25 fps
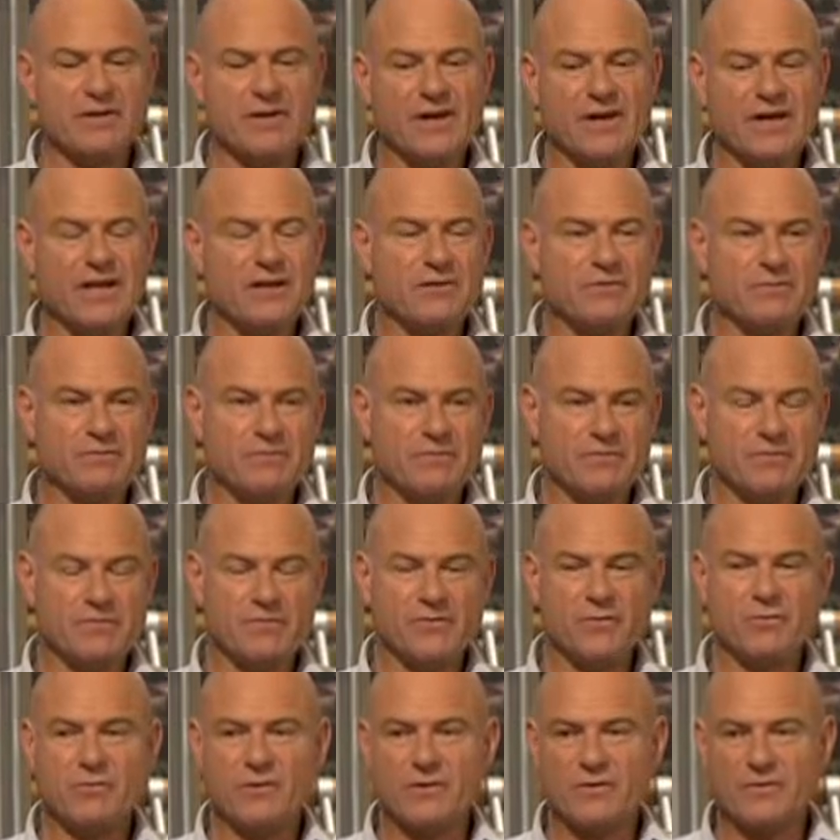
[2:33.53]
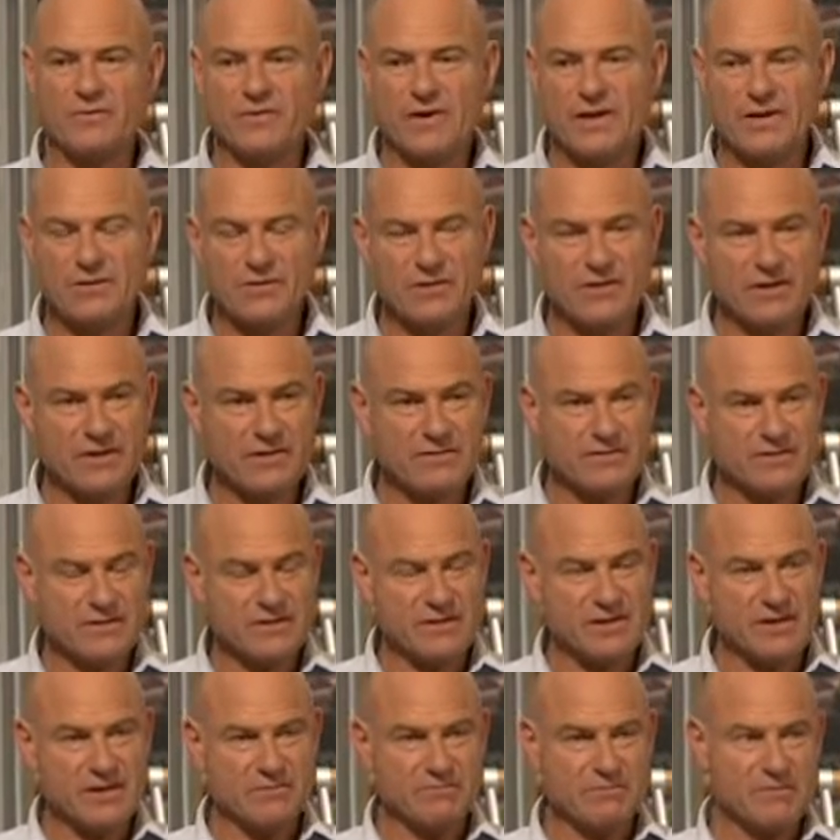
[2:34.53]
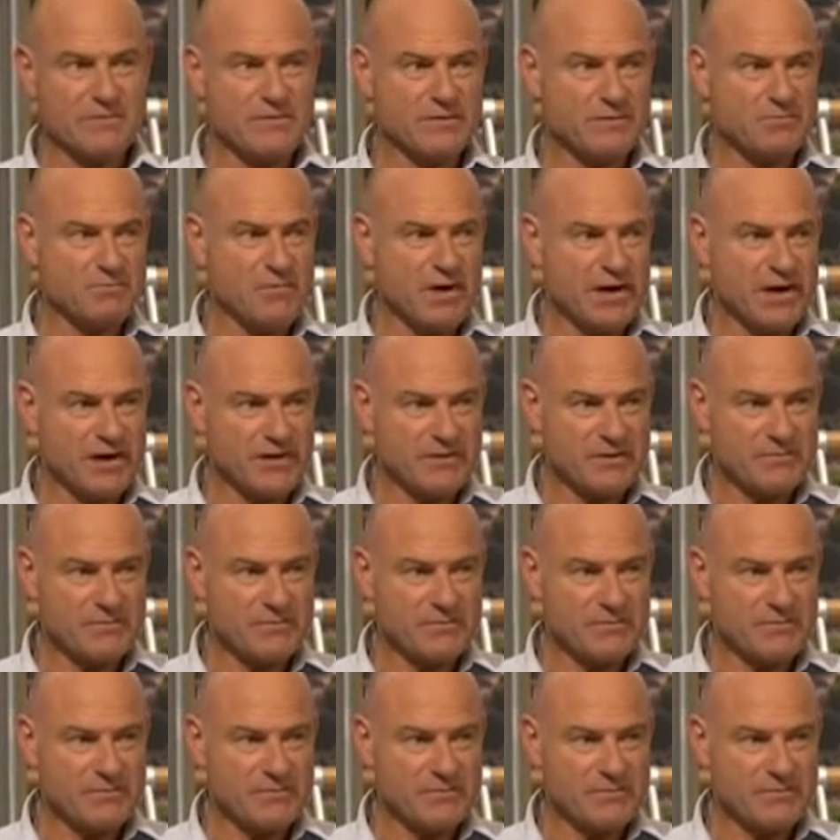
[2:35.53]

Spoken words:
any football fan who thinks that they buy